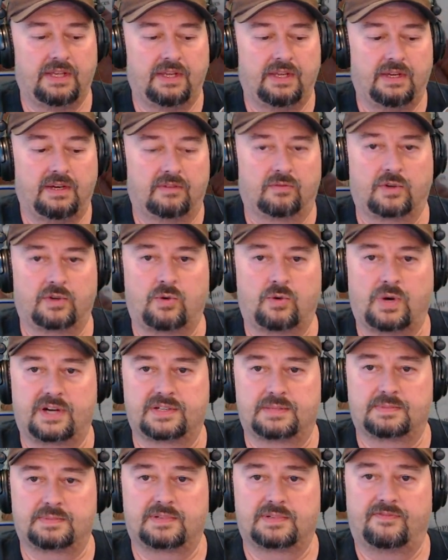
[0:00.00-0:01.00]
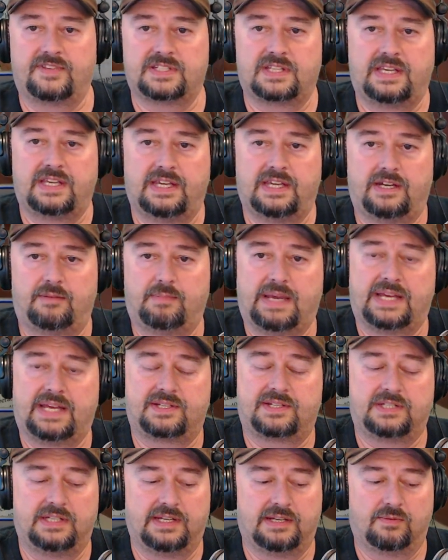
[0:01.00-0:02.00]
require some sophisticated
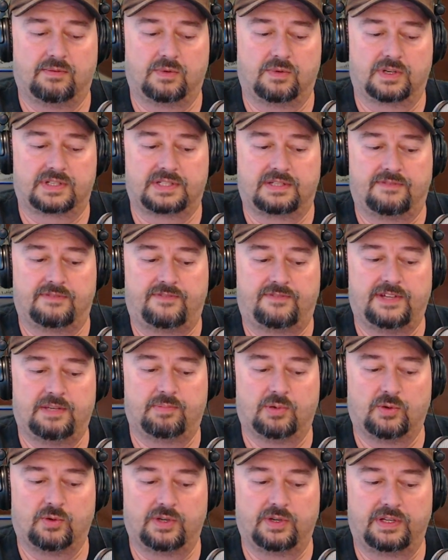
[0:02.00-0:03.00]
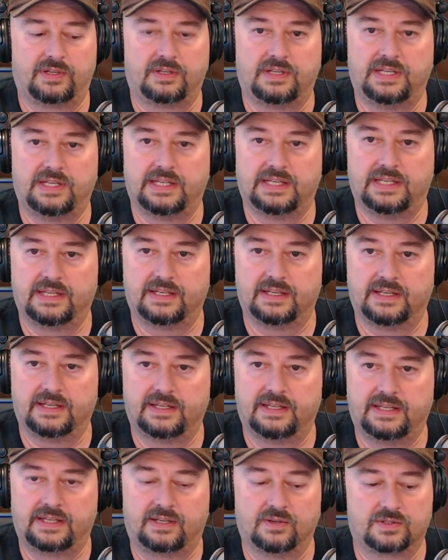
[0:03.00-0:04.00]
matching networks at the feed point, and uh,
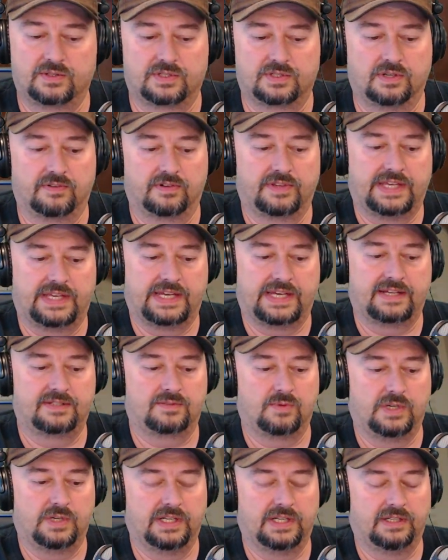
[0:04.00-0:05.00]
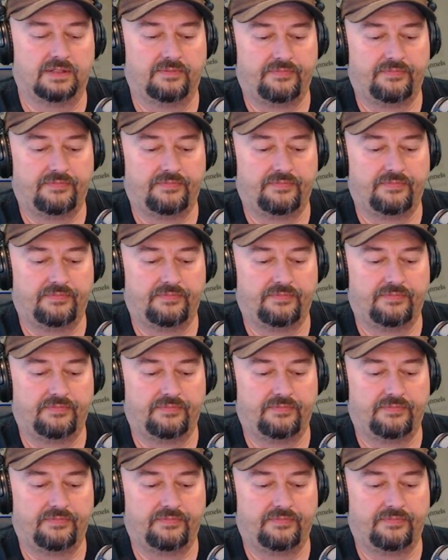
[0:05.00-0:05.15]
it goes over that as well.